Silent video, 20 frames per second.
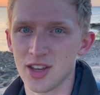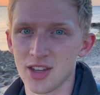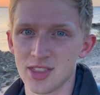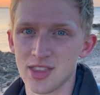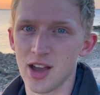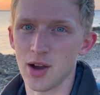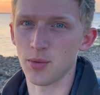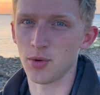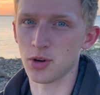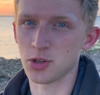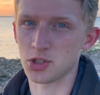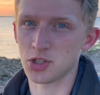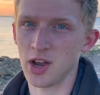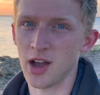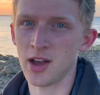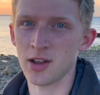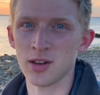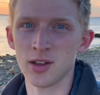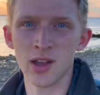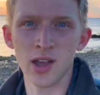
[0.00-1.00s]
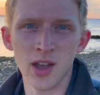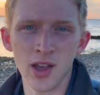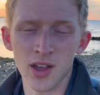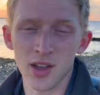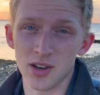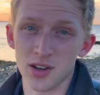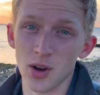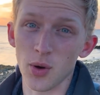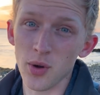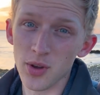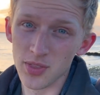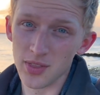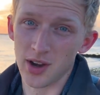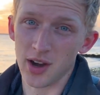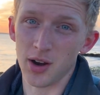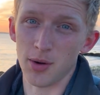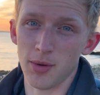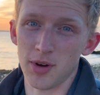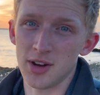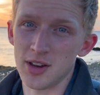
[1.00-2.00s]
get that one shot, knowing that
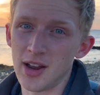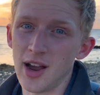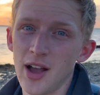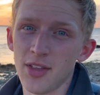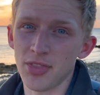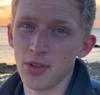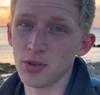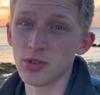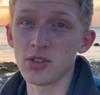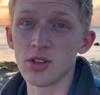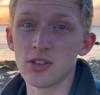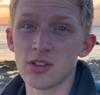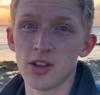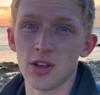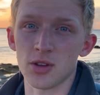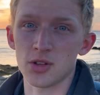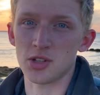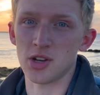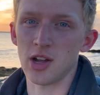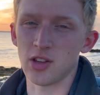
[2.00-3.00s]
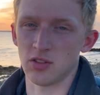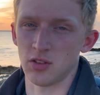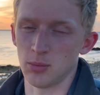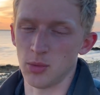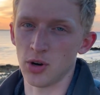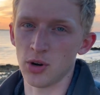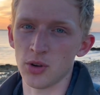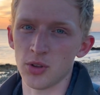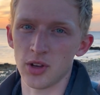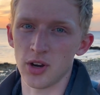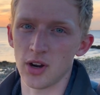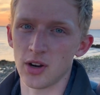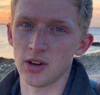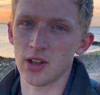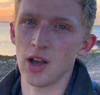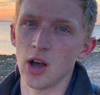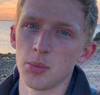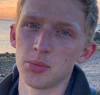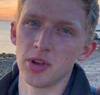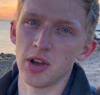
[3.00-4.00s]
I already got those detail shots from earlier to
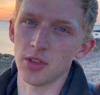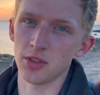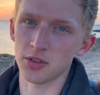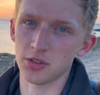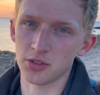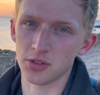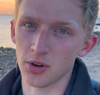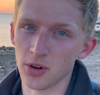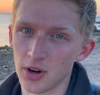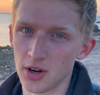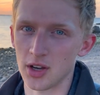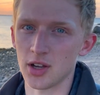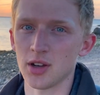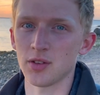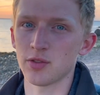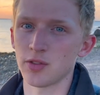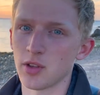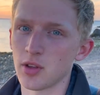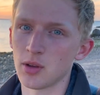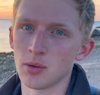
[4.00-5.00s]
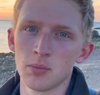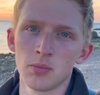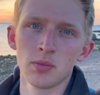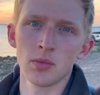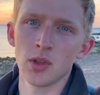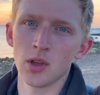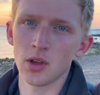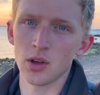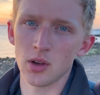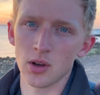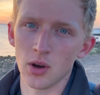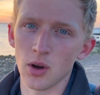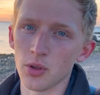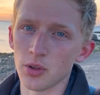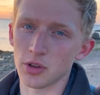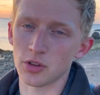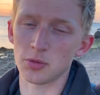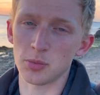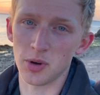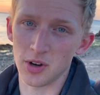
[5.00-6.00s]
help tell the story of the
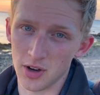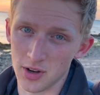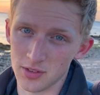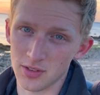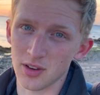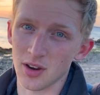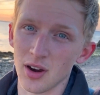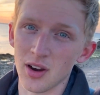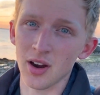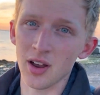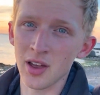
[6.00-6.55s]
whole experience here.